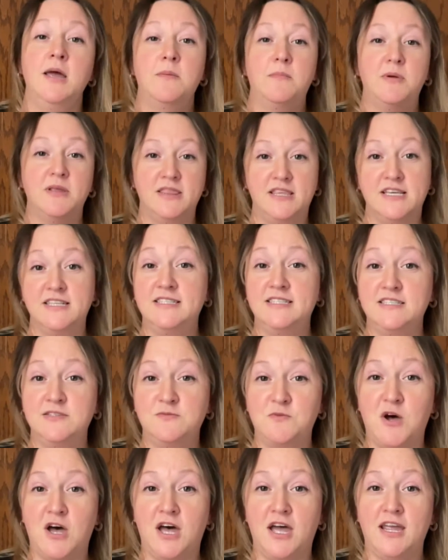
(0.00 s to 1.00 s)
but this is
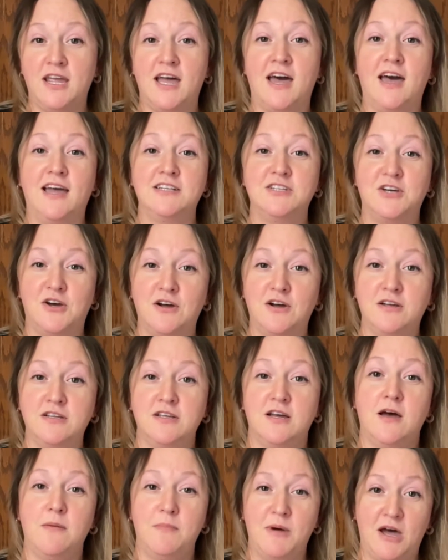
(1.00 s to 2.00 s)
why I talk
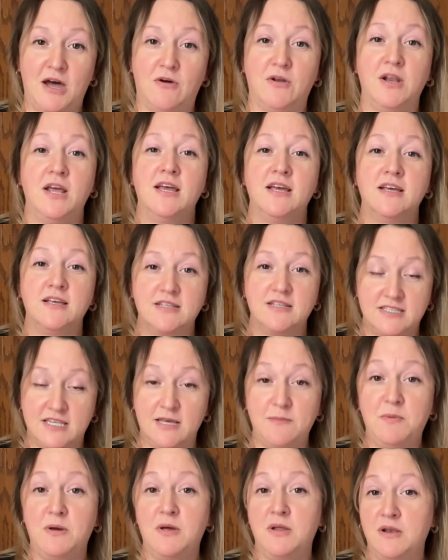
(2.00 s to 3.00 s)
about
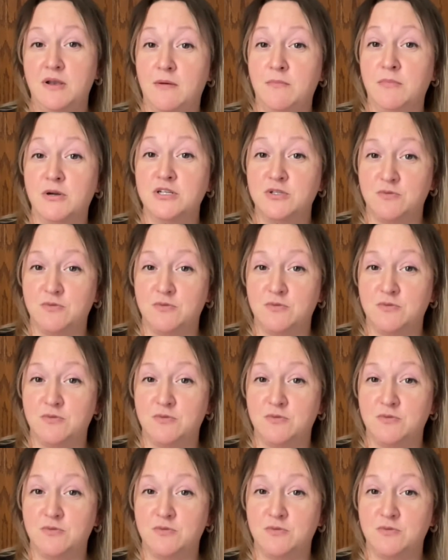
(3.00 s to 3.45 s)
tip number